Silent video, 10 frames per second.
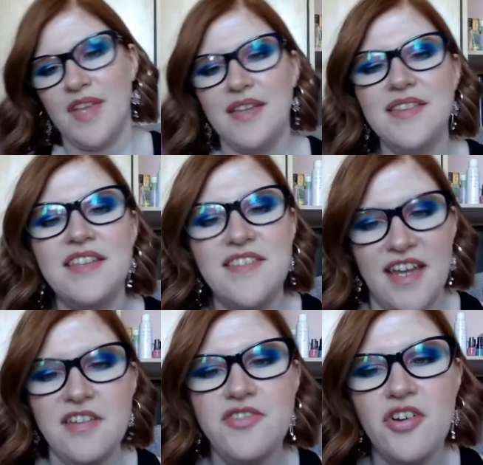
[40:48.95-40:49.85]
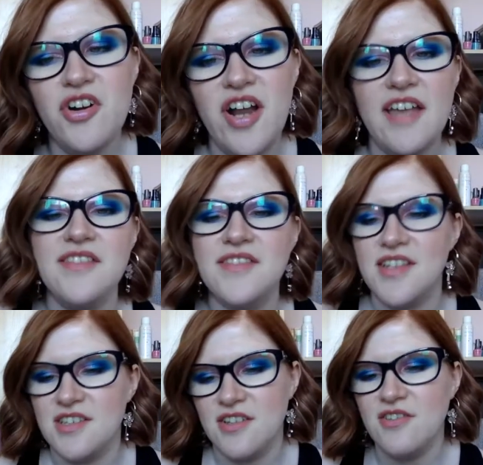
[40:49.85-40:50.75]
the janitor and
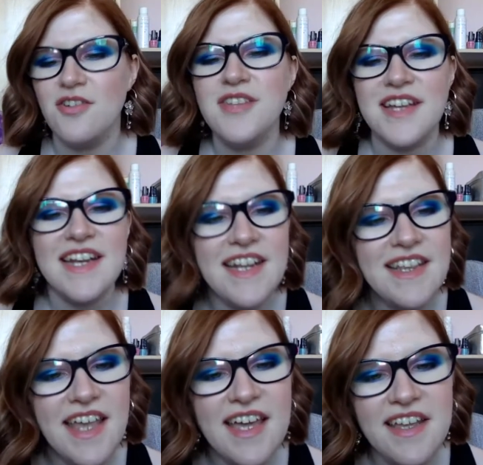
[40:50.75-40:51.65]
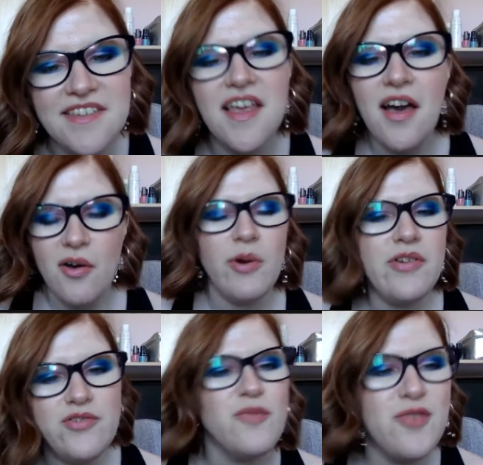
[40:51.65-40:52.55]
all the cleaning ladies were
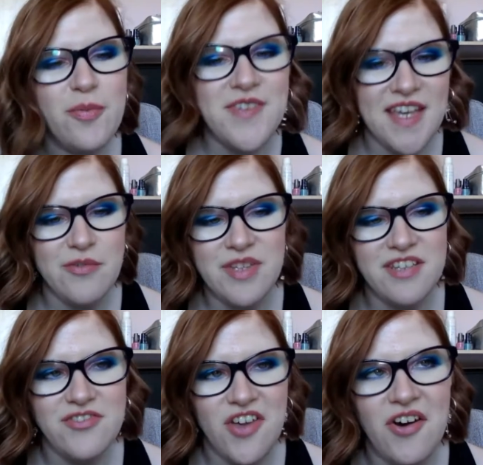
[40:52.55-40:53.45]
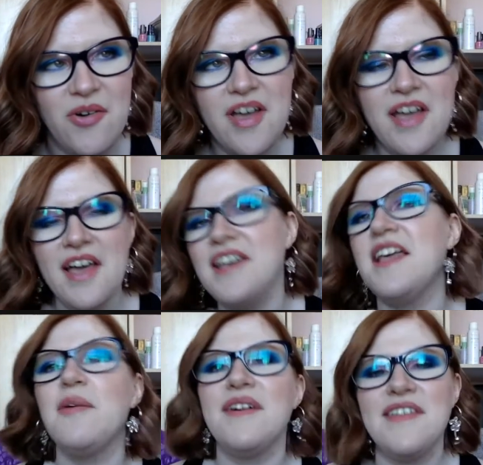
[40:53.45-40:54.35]
super obsessed with this show. And
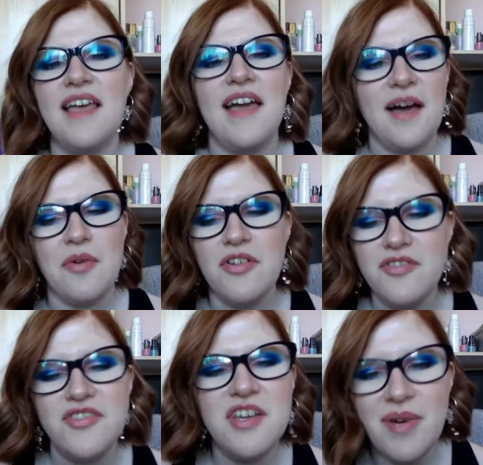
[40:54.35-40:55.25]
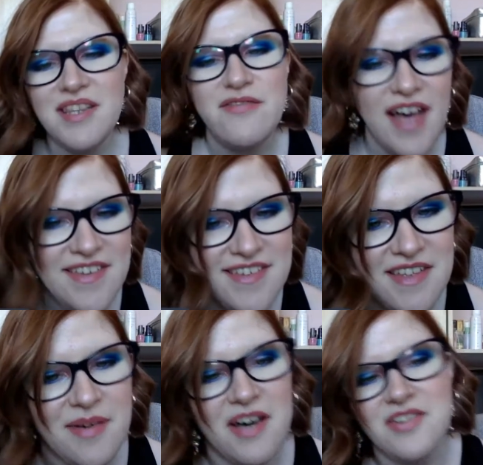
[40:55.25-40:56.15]
I was like, I'm going to see what the fuss is
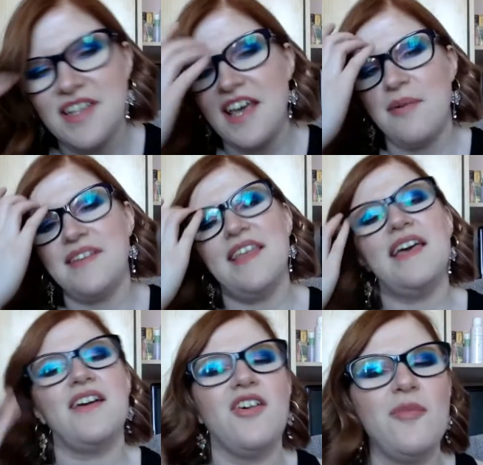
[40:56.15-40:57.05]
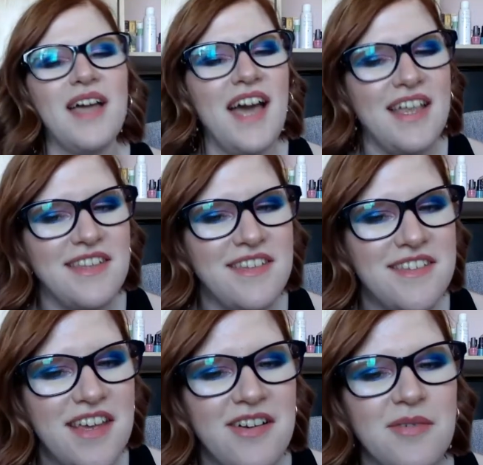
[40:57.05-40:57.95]
about. And I was like, oh my God, this is
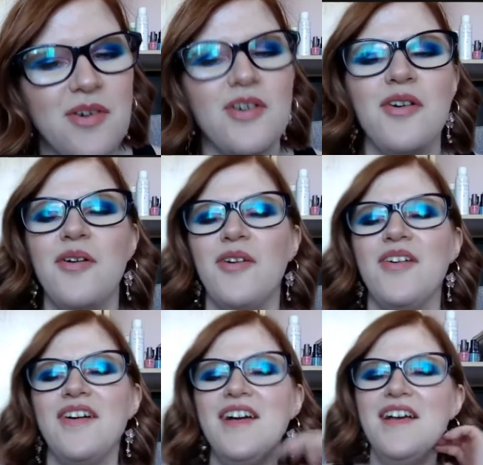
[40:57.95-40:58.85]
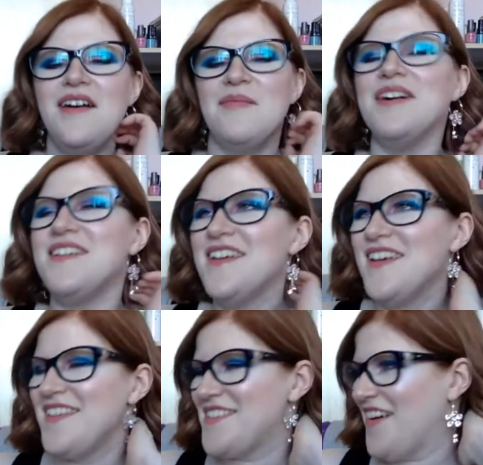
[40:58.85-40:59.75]
terrible.
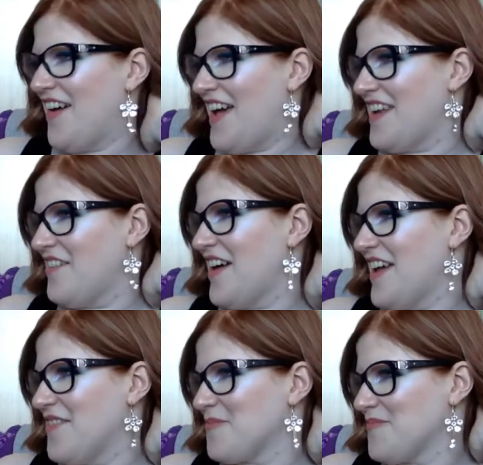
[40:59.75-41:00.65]
So anyway,